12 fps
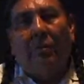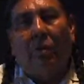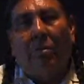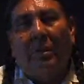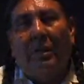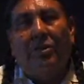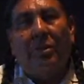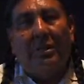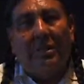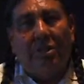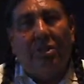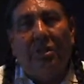forming a
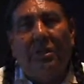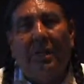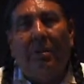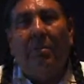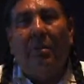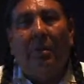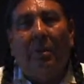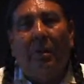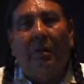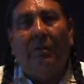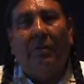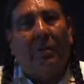transition team
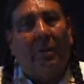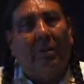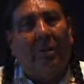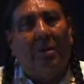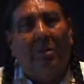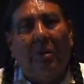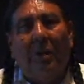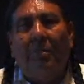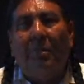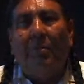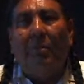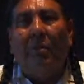of
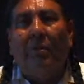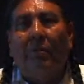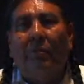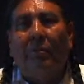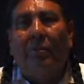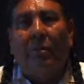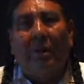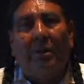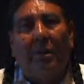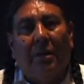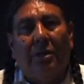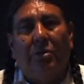community people from
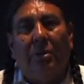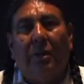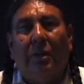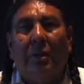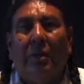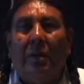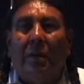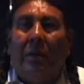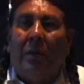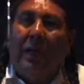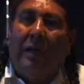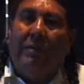throughout the country,
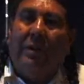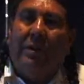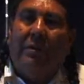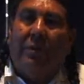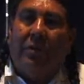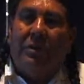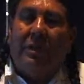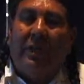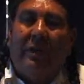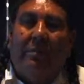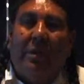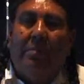having a
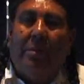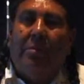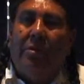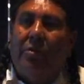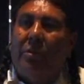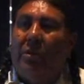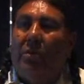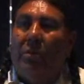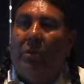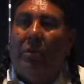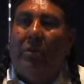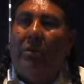diversity of people between the
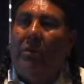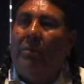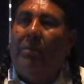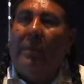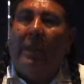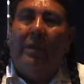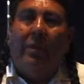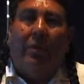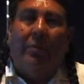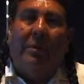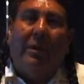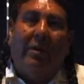rural and the
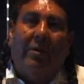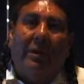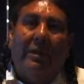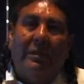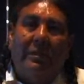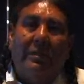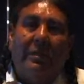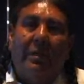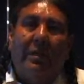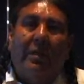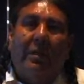urban areas,